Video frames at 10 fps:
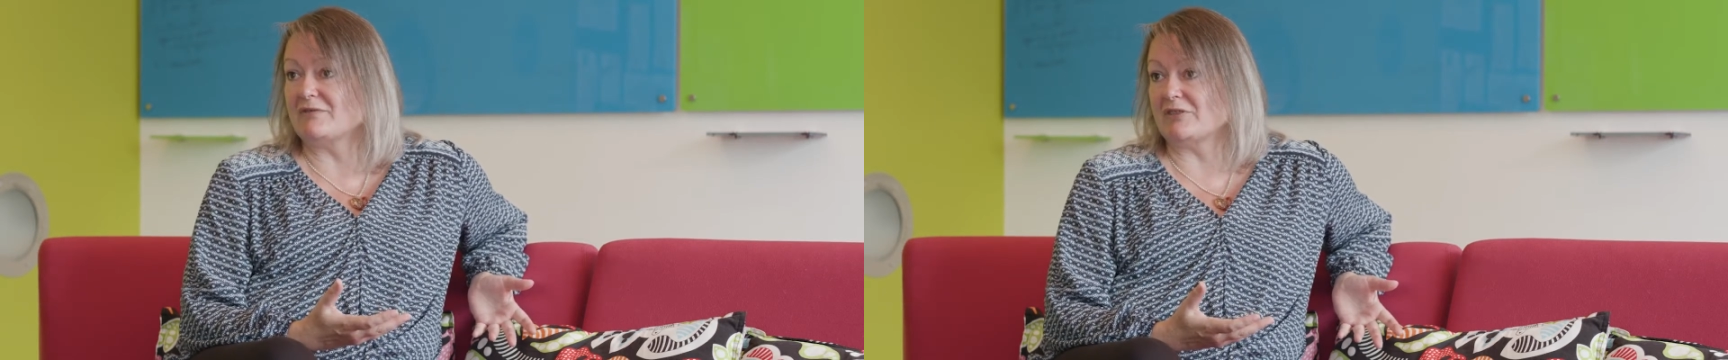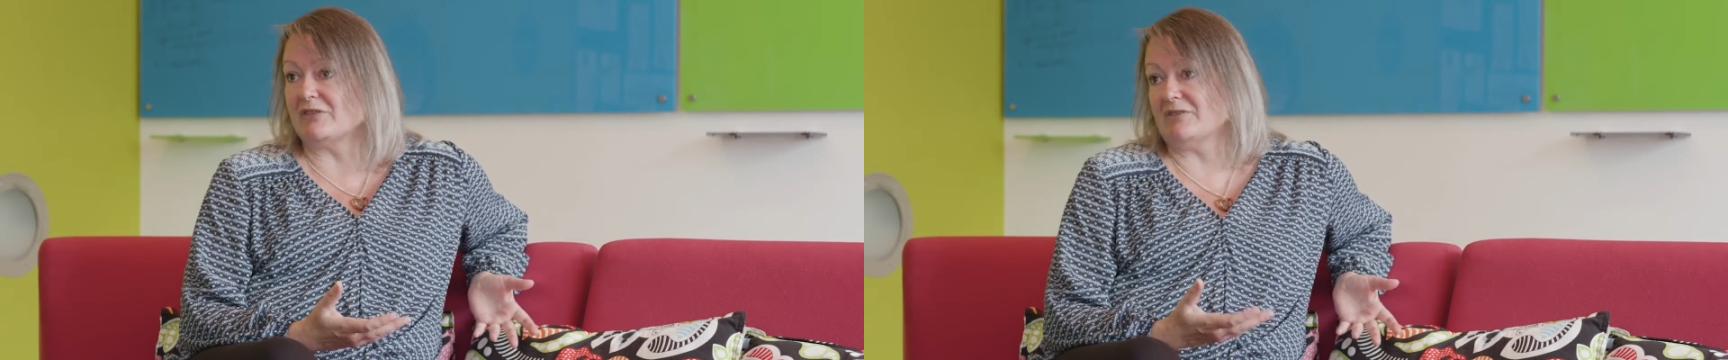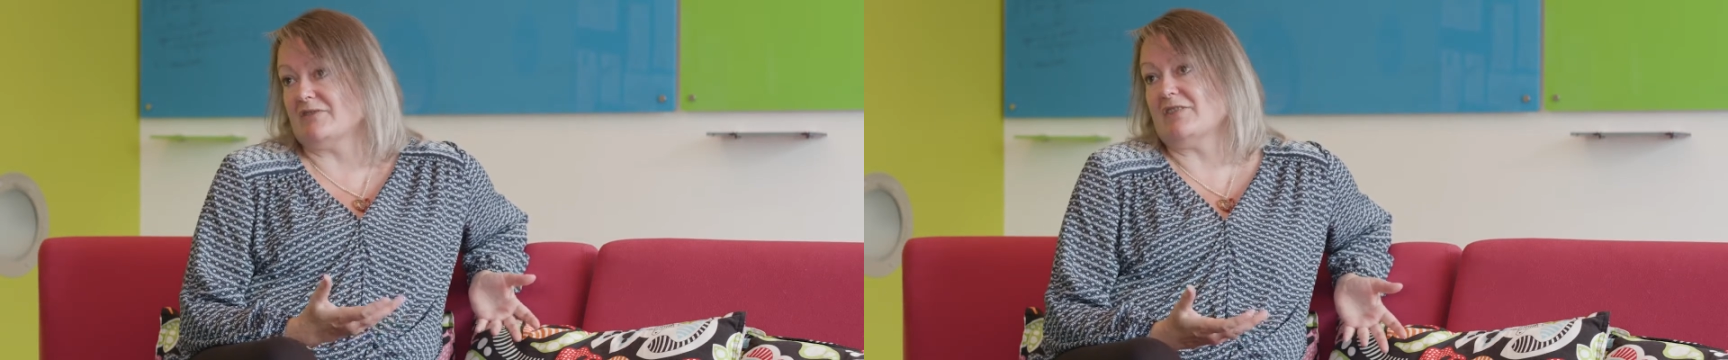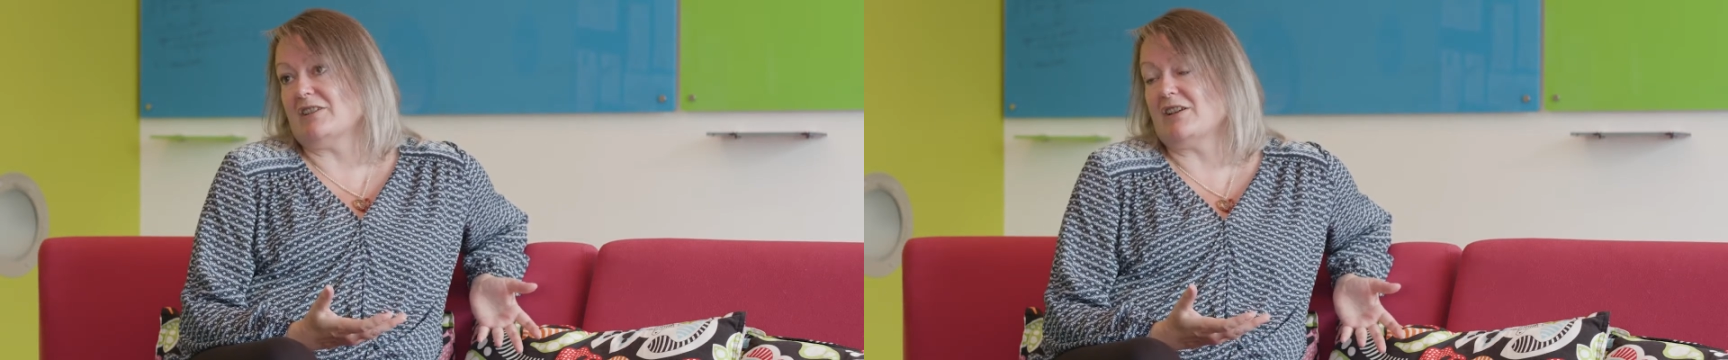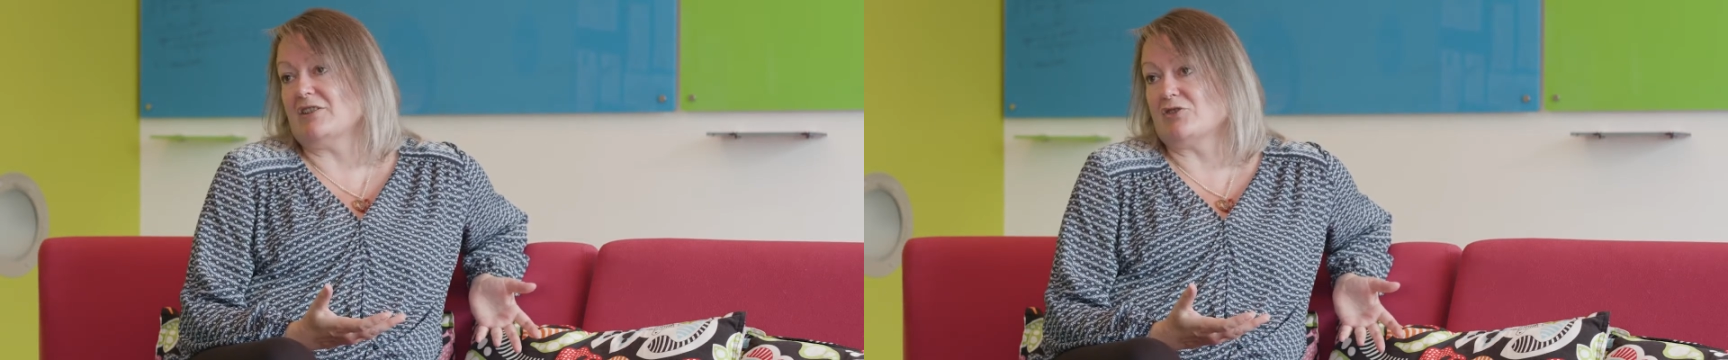for the
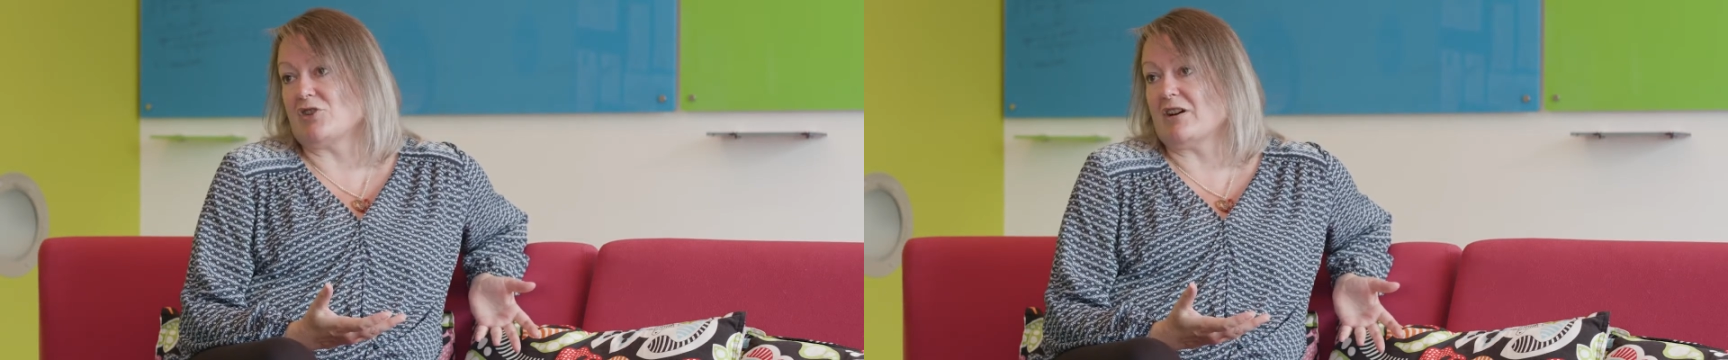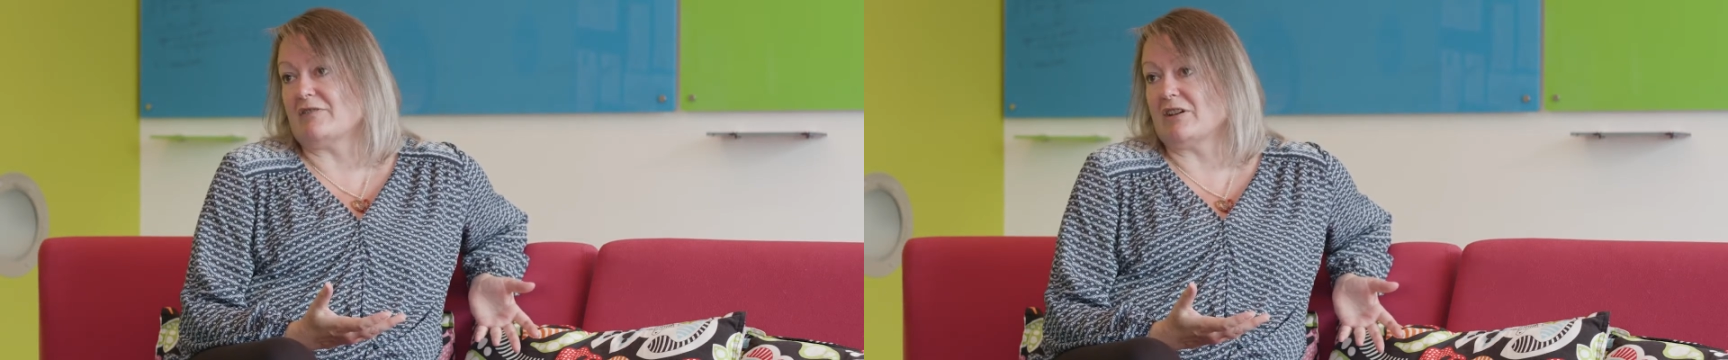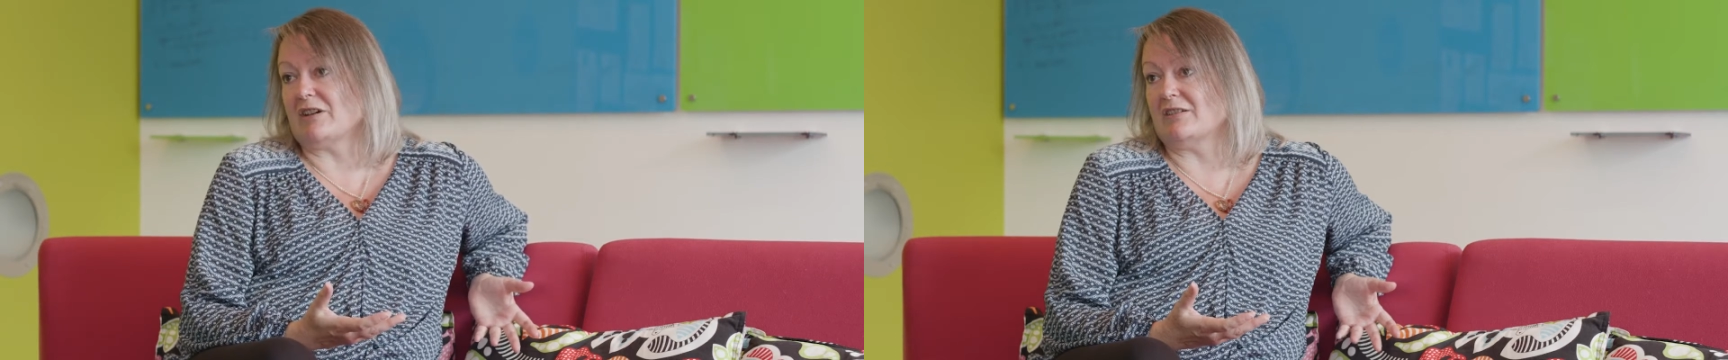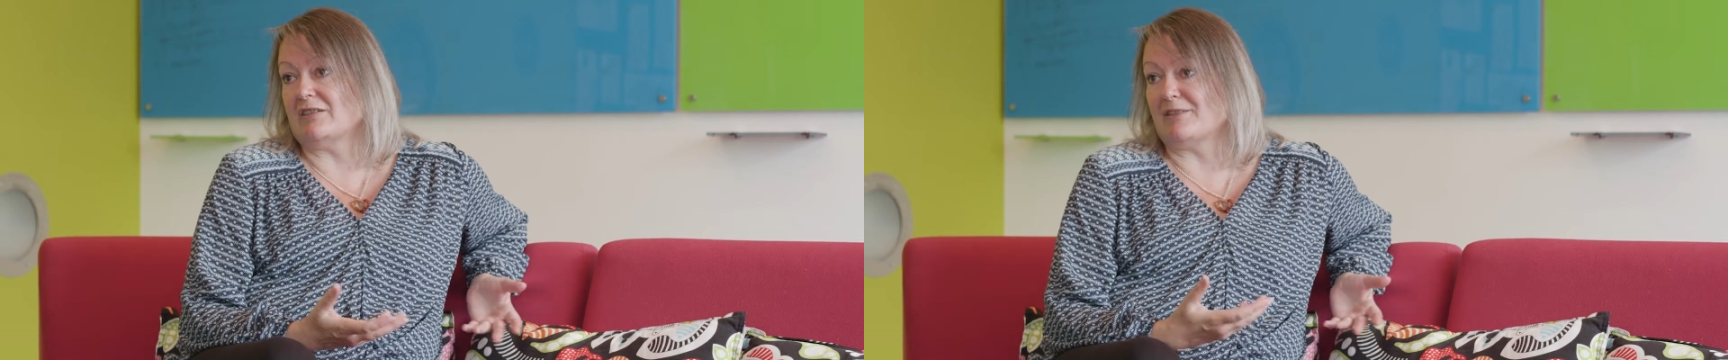learner driver